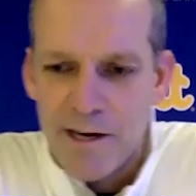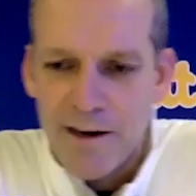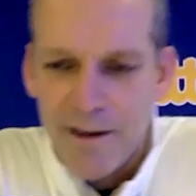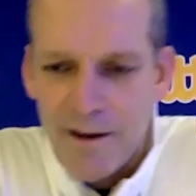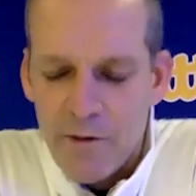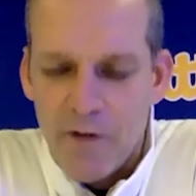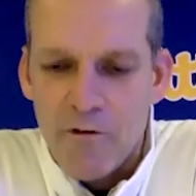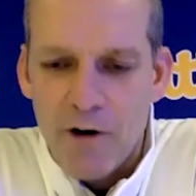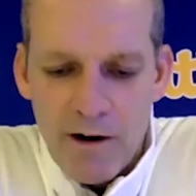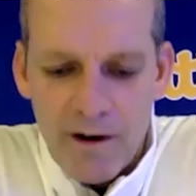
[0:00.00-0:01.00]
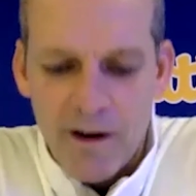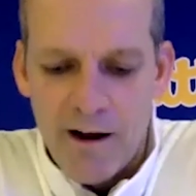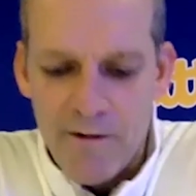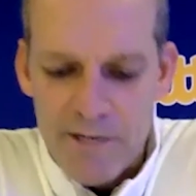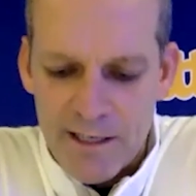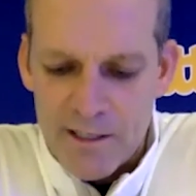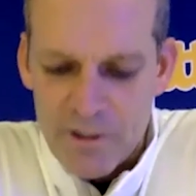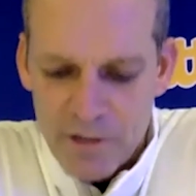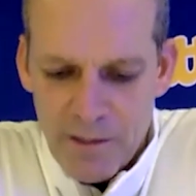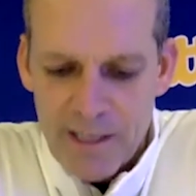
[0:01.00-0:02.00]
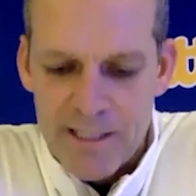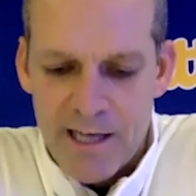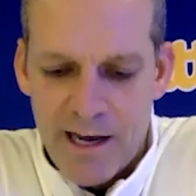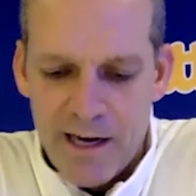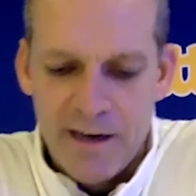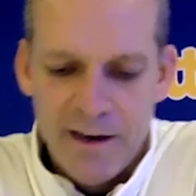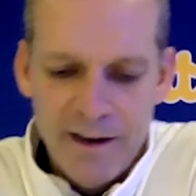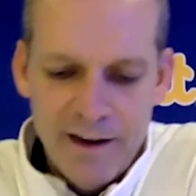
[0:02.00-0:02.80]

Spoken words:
But overall, obviously extremely excited.